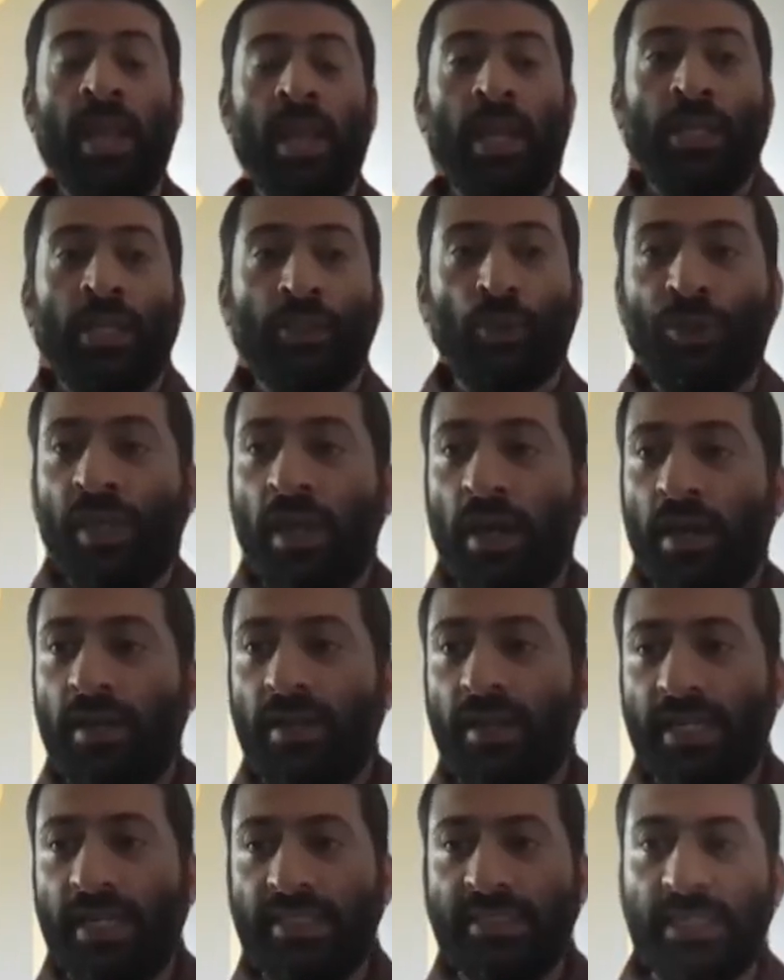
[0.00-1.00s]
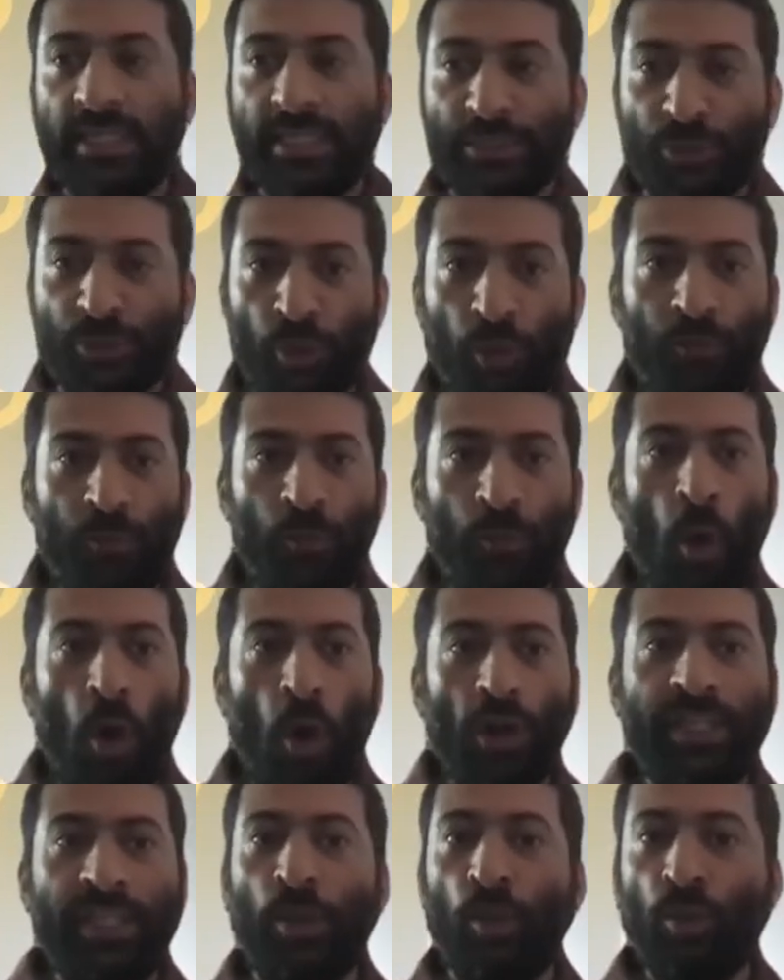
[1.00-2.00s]
So here is a list of
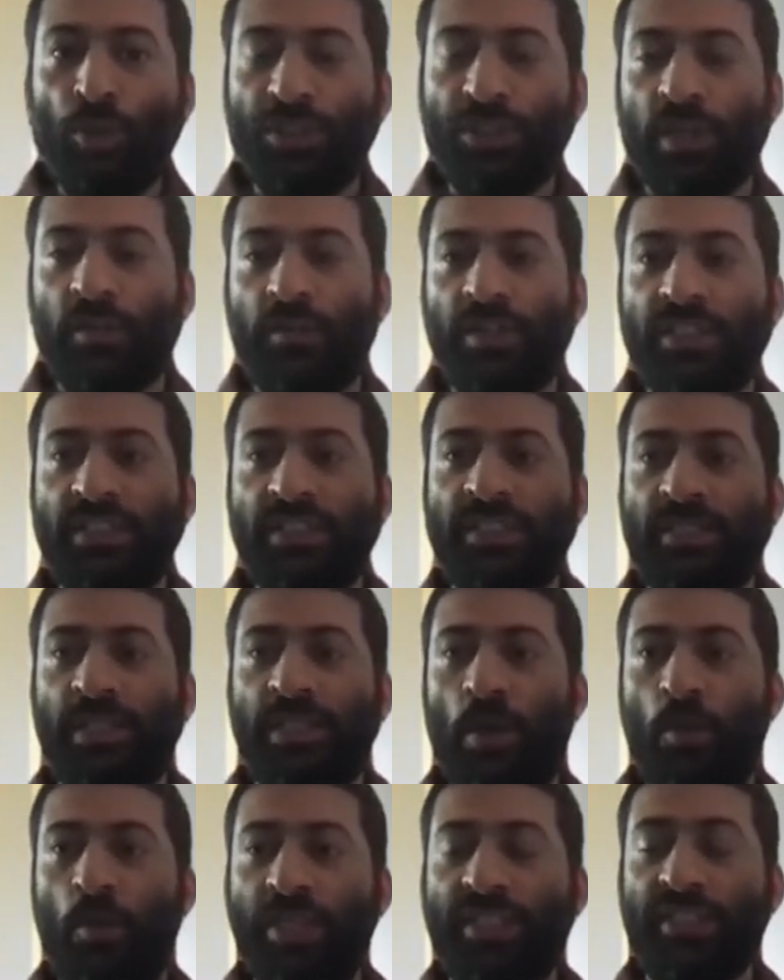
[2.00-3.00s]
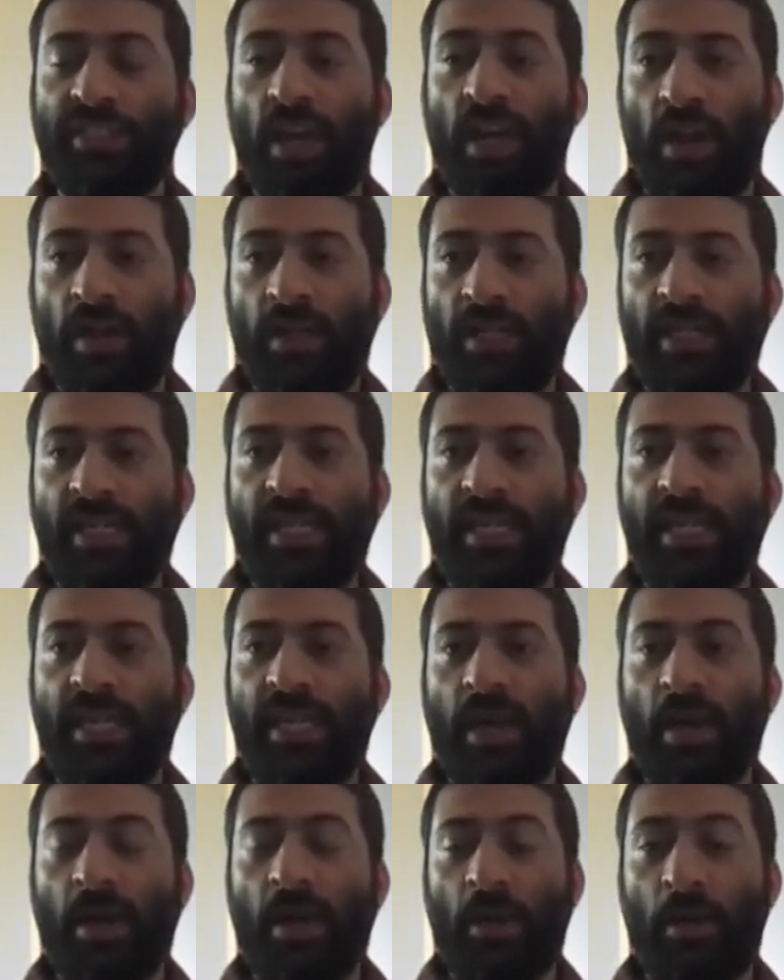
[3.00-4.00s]
all the root servers which
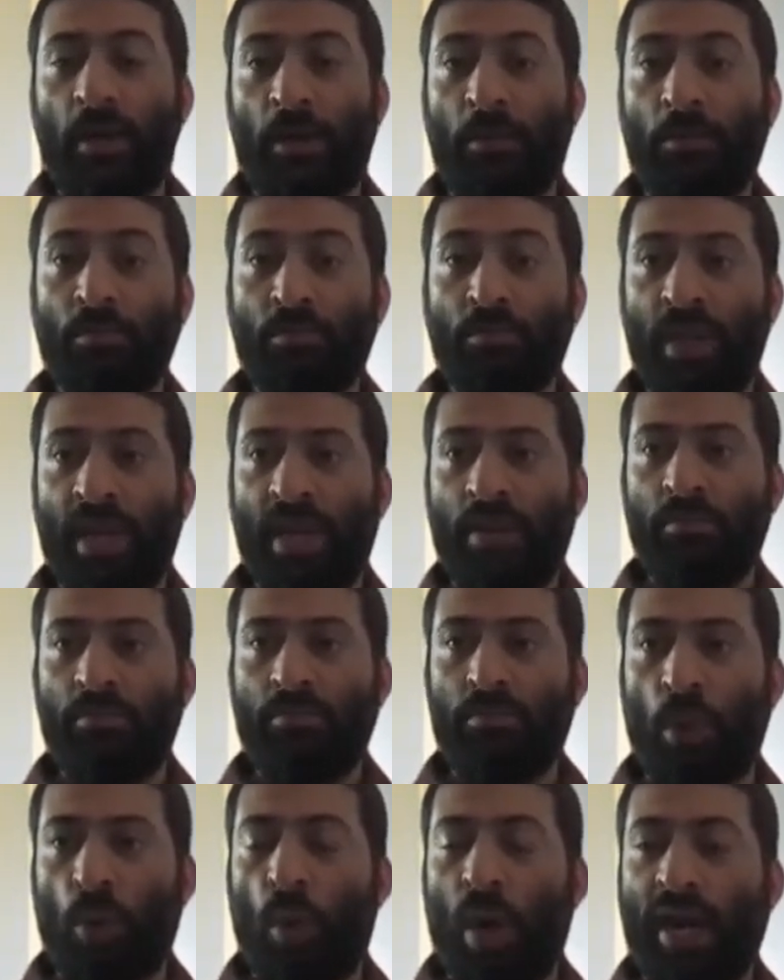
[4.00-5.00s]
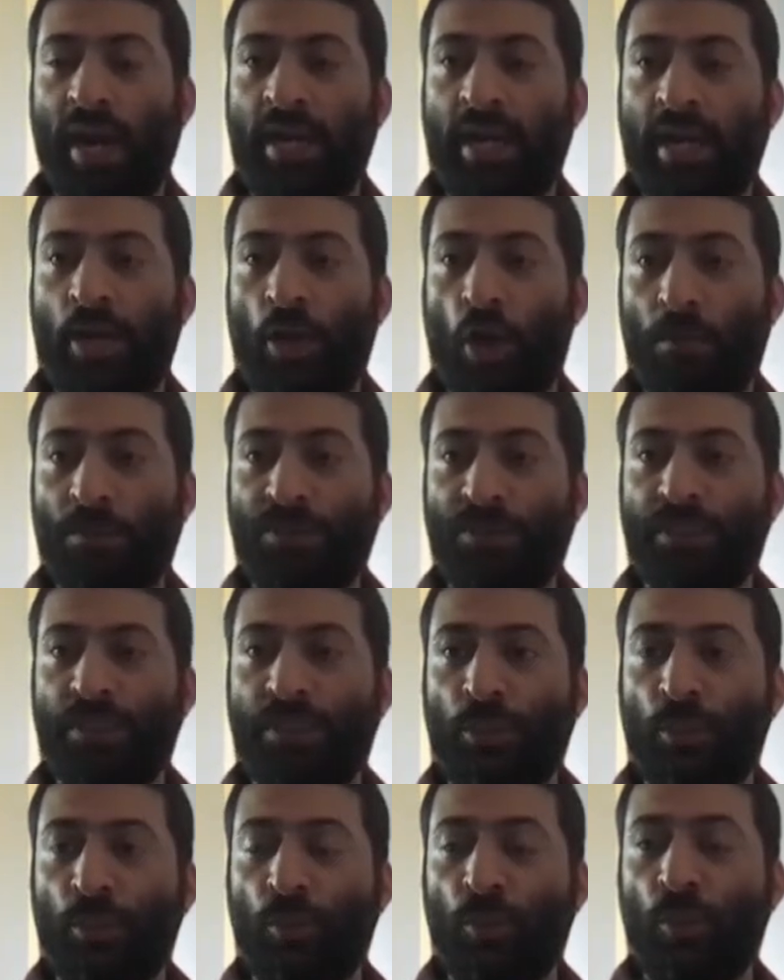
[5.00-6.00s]
currently provide an
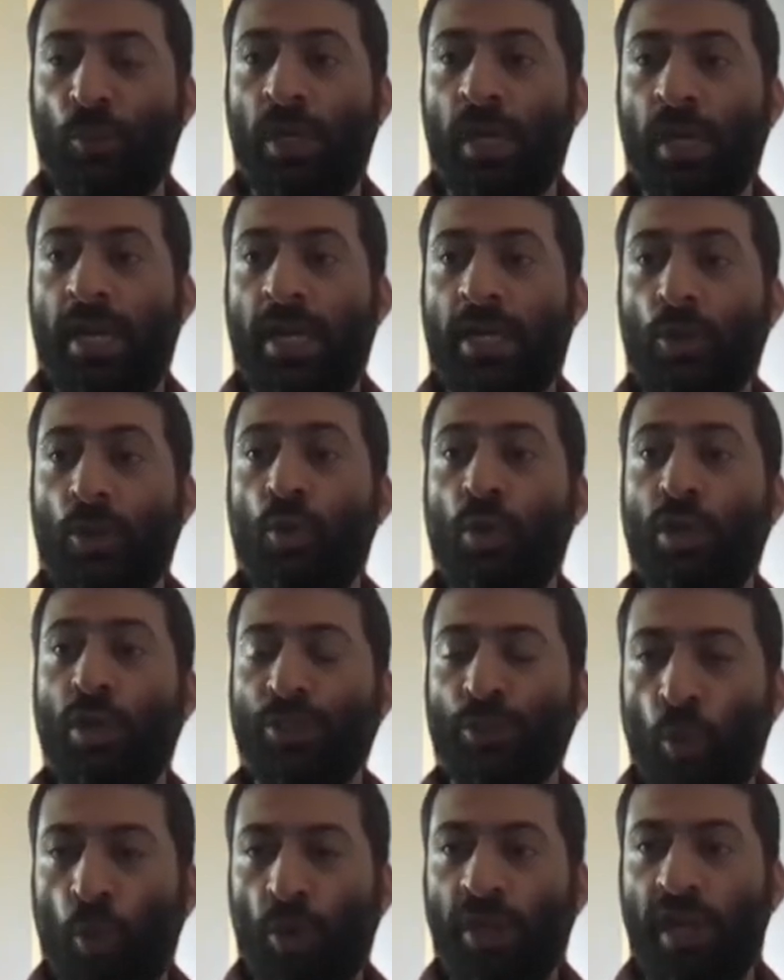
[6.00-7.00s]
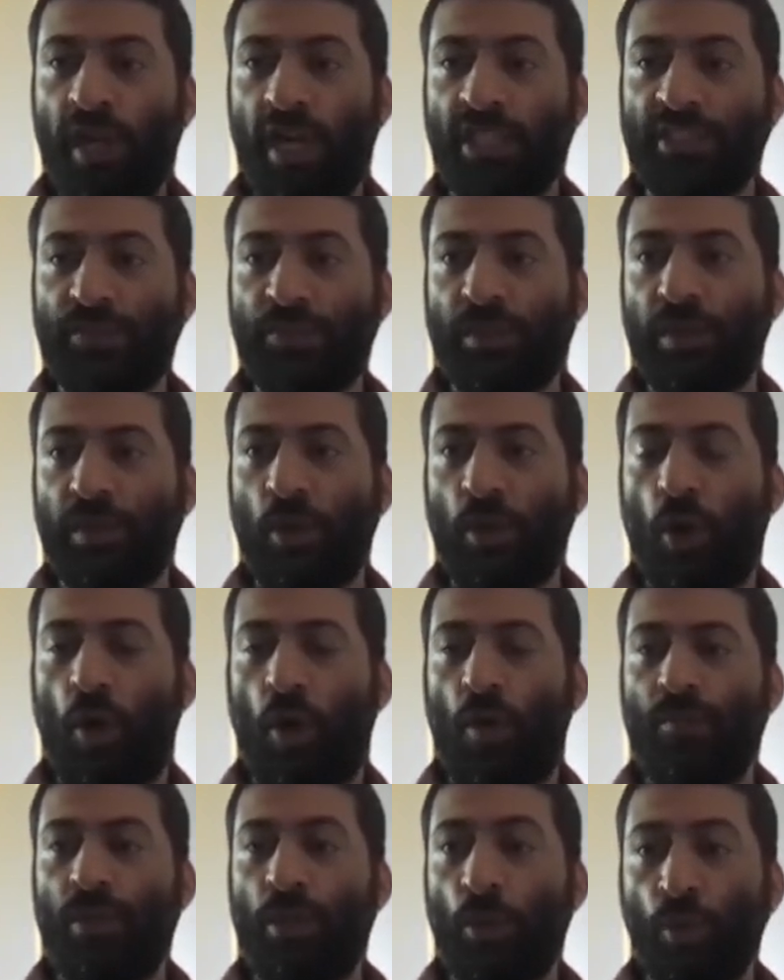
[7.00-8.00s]
option to do a zone transfer
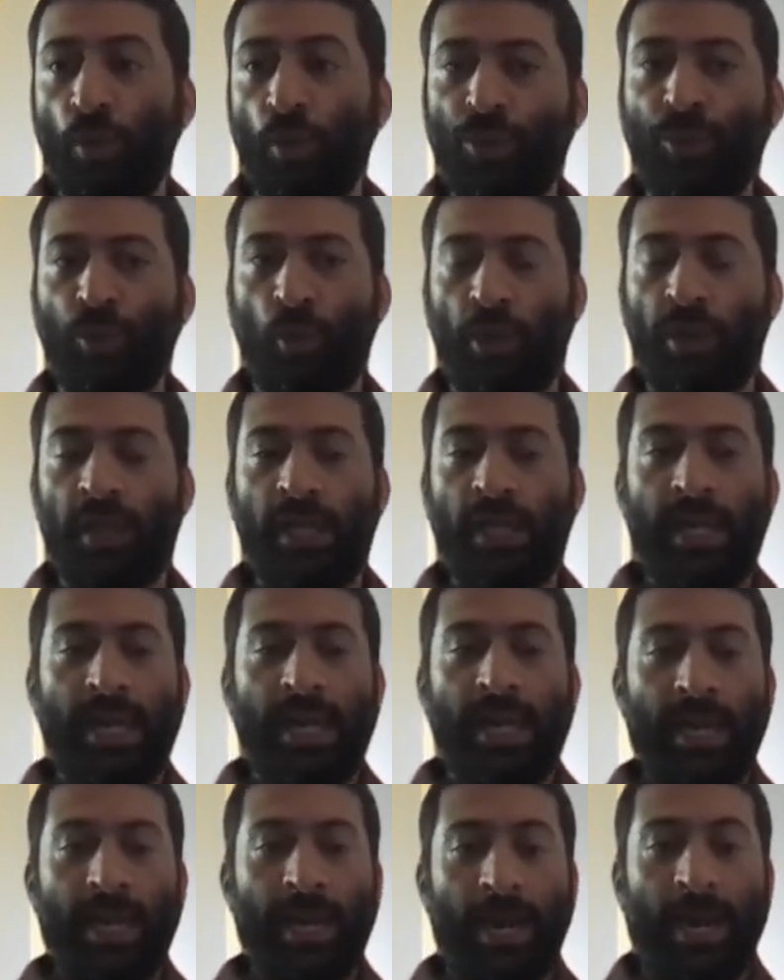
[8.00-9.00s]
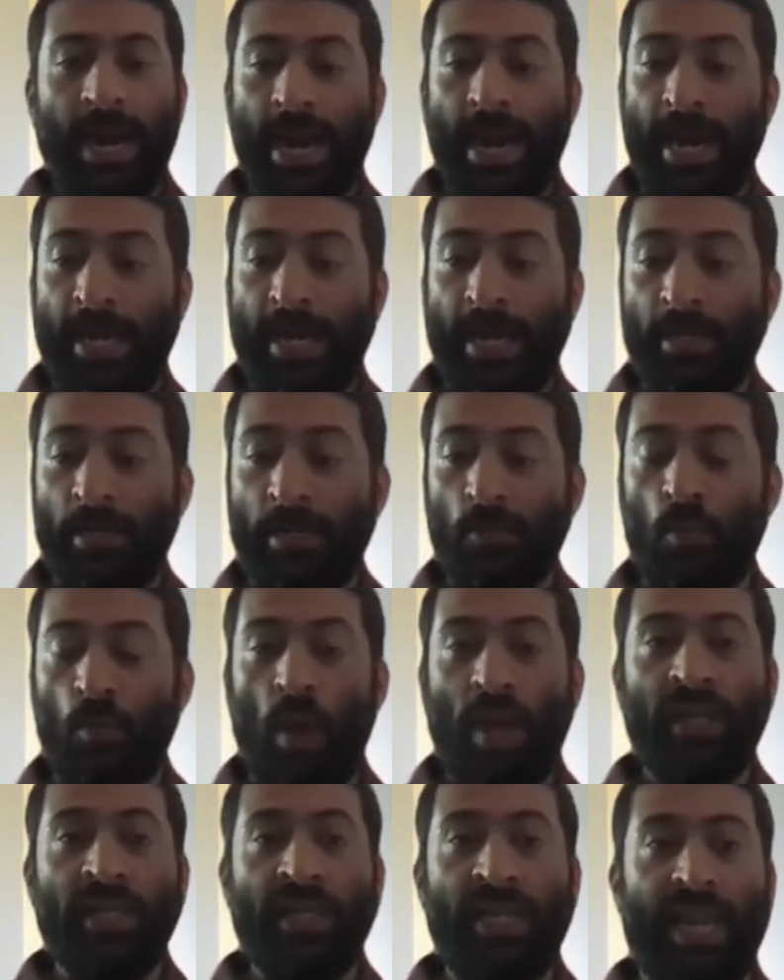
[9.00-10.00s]
of the root zone. And
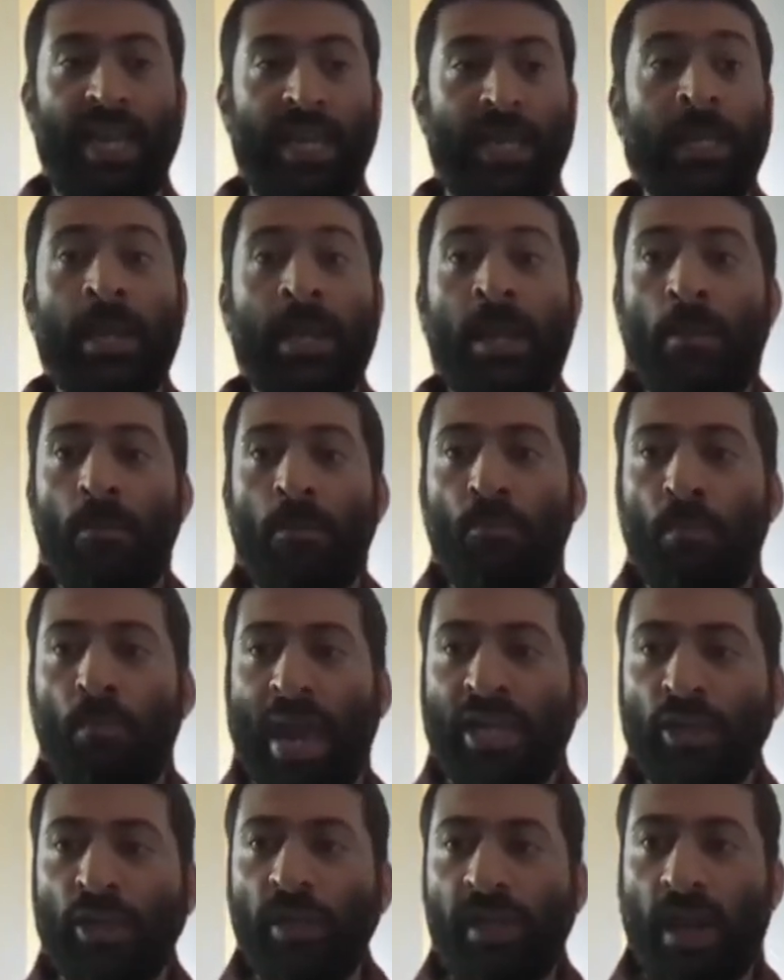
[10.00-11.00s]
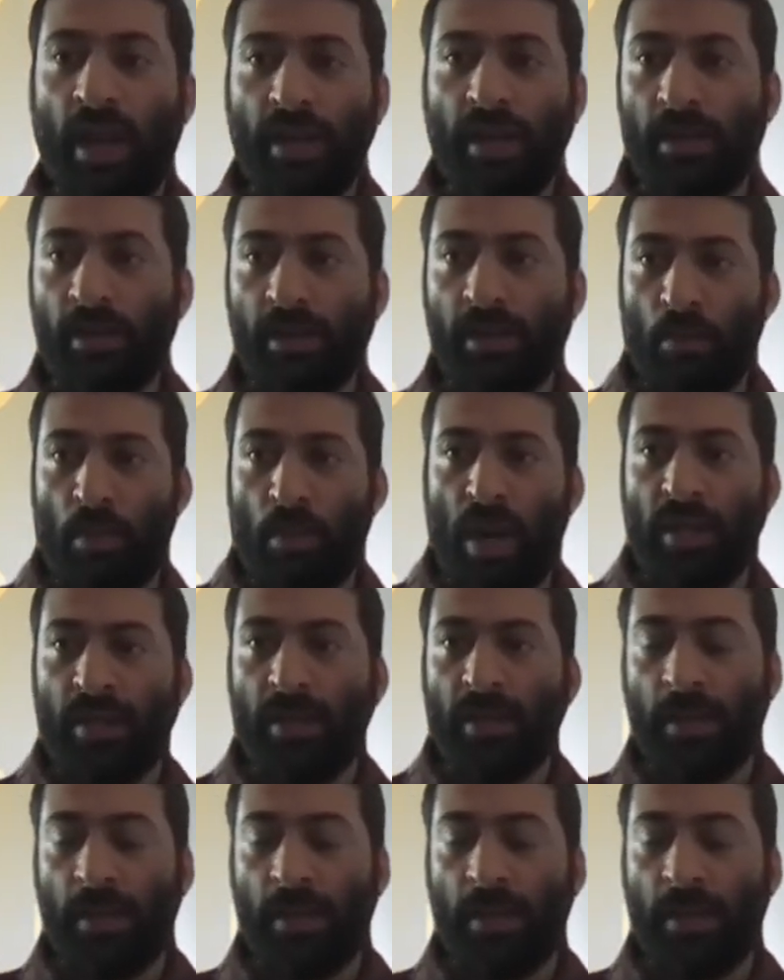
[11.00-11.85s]
one can manually run a command